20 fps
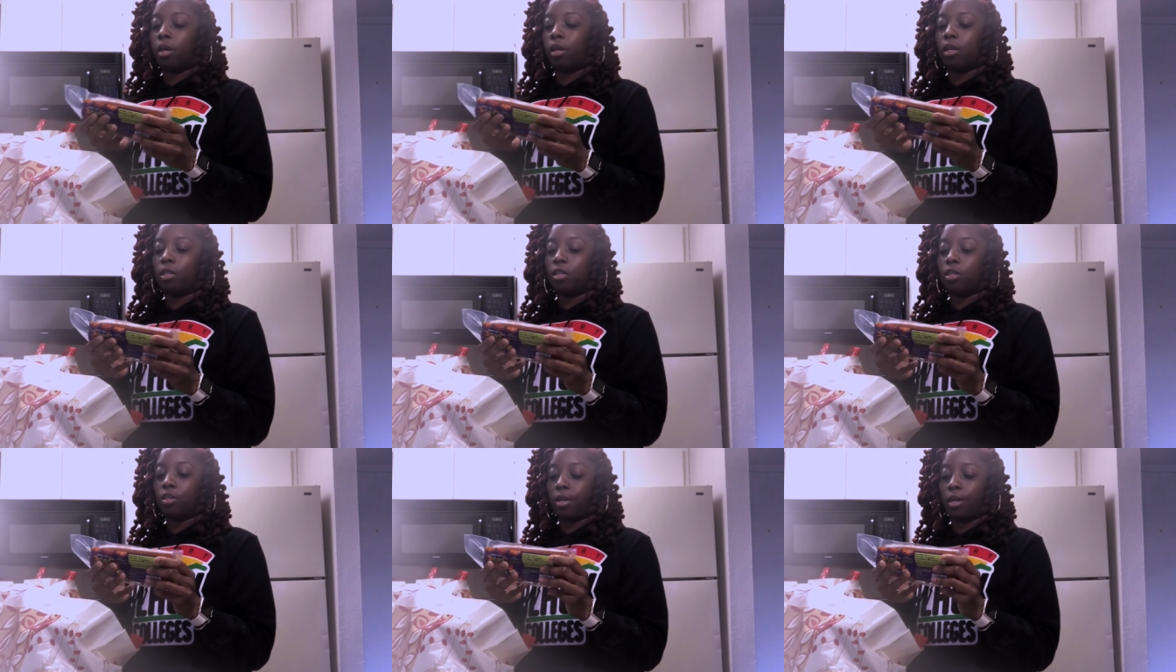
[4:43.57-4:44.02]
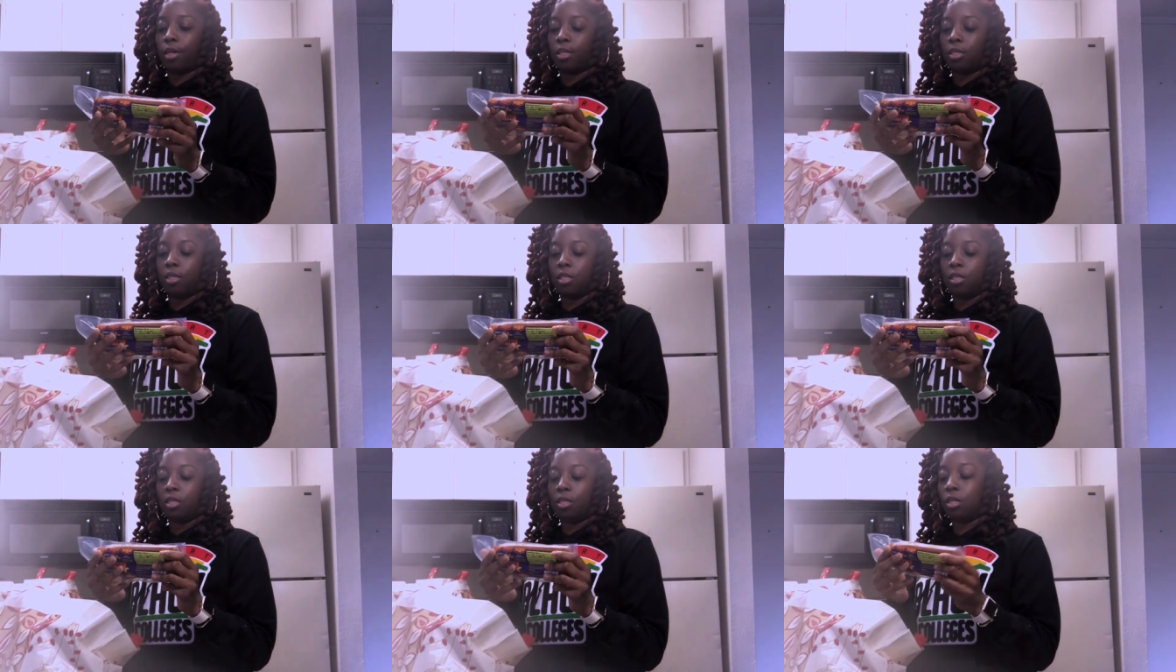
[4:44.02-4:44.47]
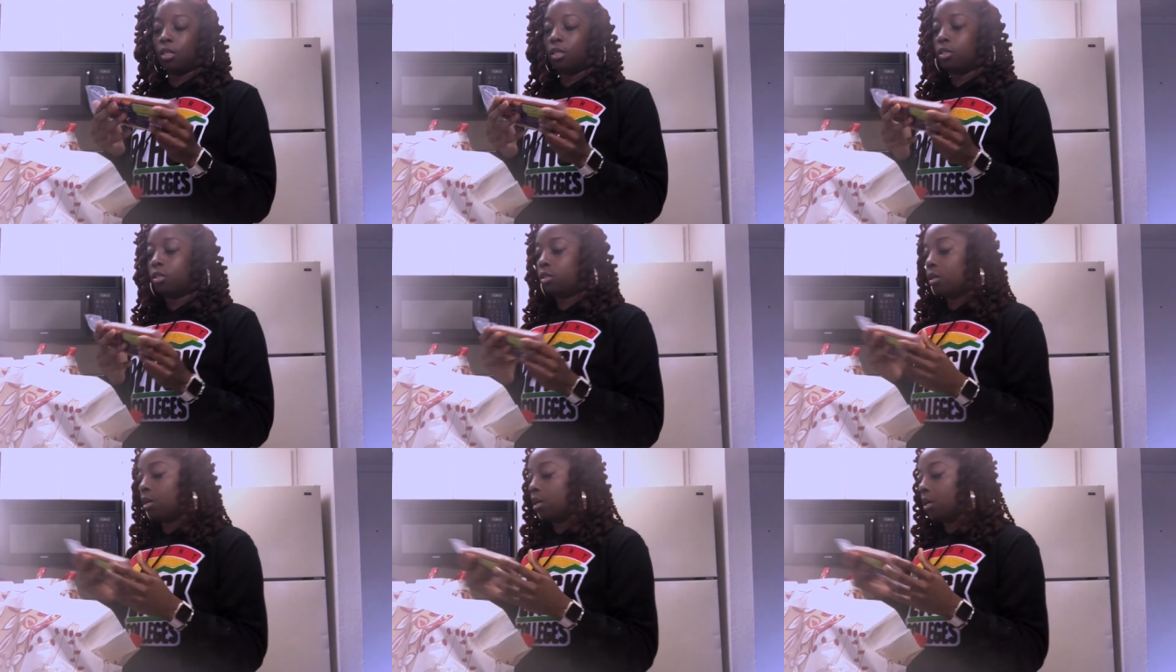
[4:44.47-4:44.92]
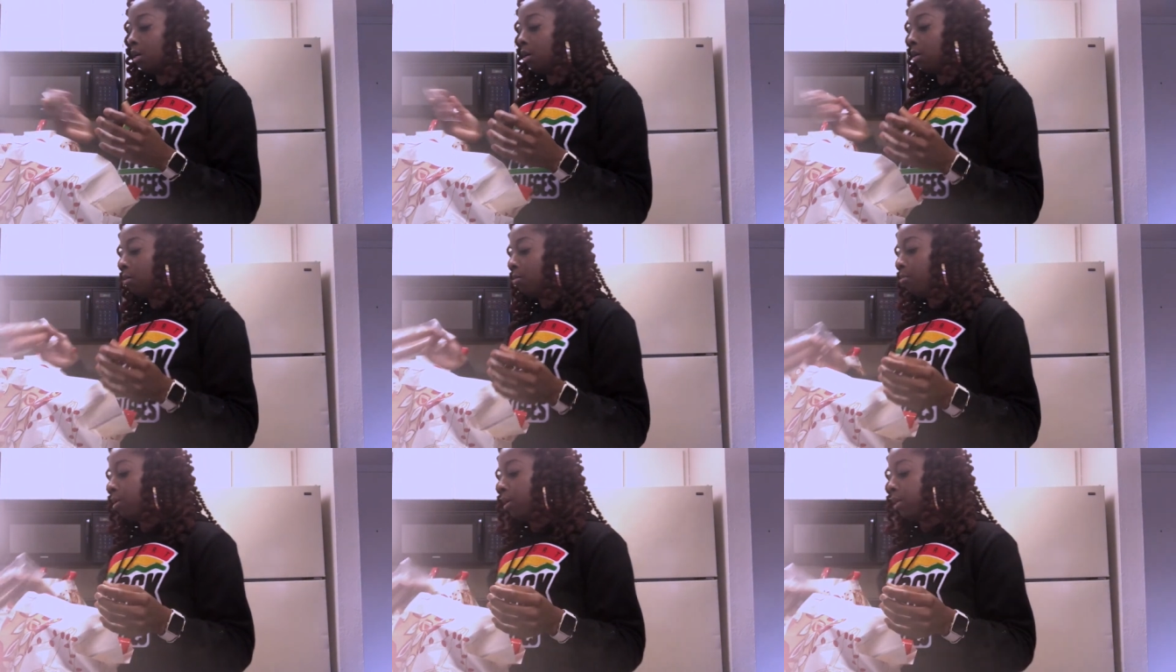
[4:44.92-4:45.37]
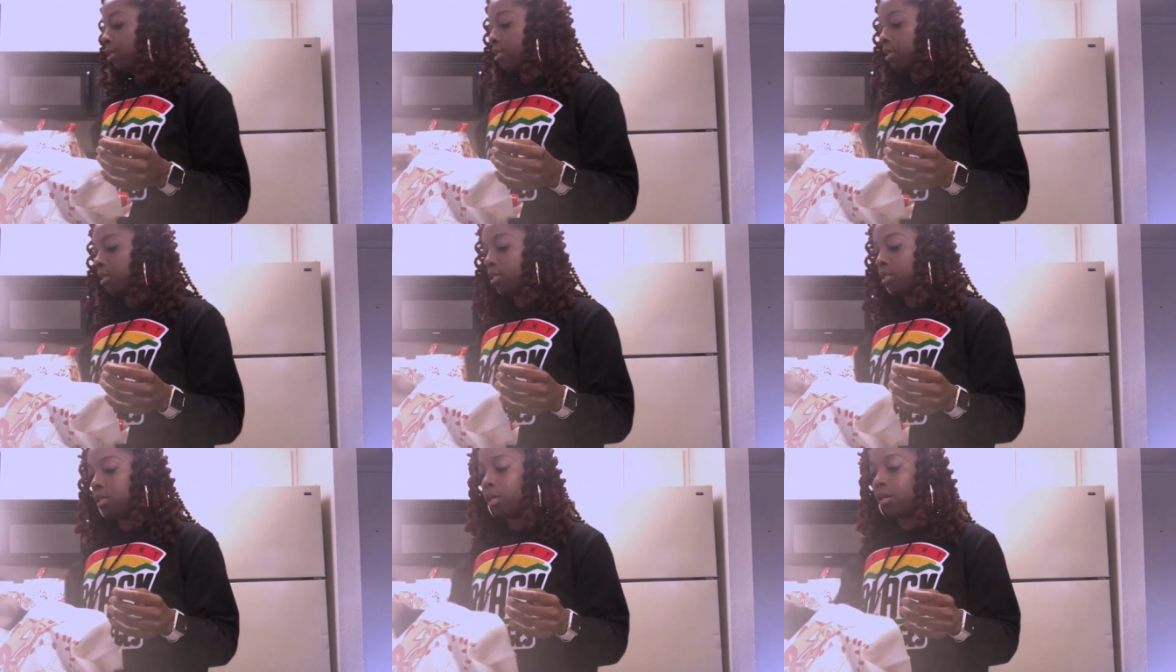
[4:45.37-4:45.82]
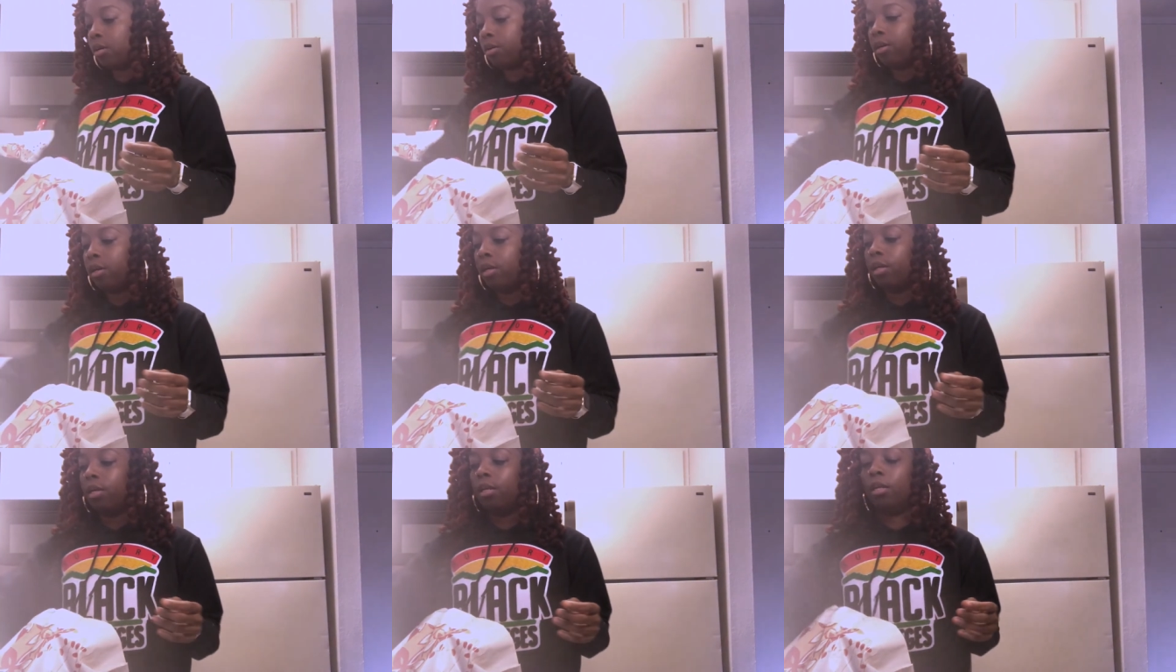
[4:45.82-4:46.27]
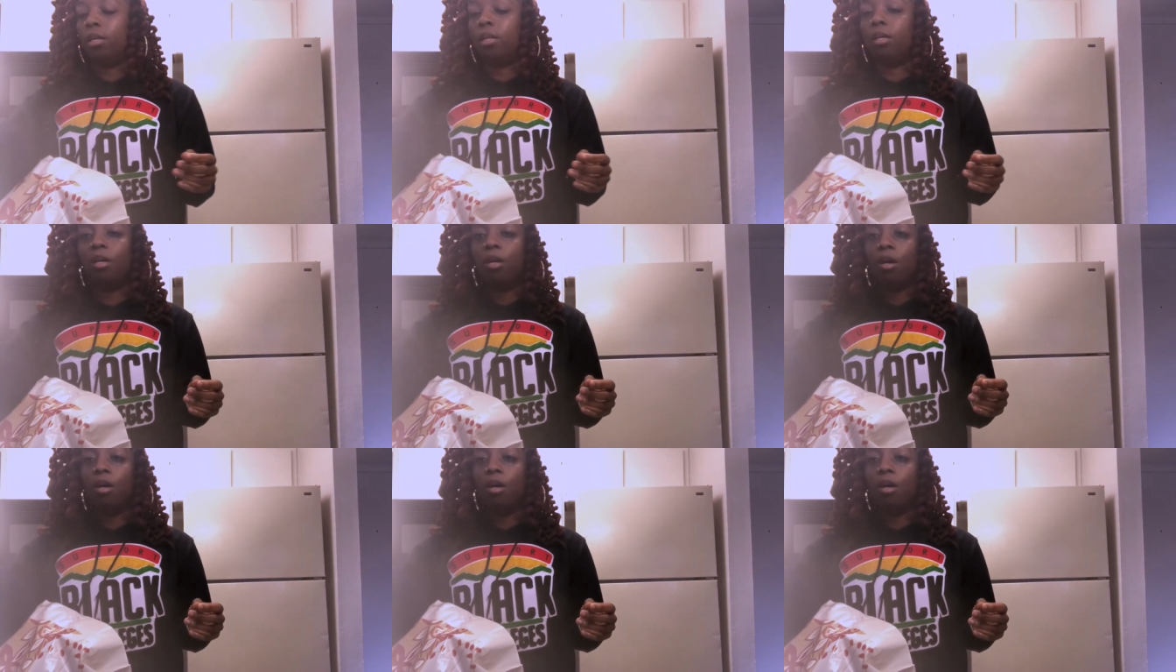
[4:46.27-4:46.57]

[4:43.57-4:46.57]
to transition to um, pescatarian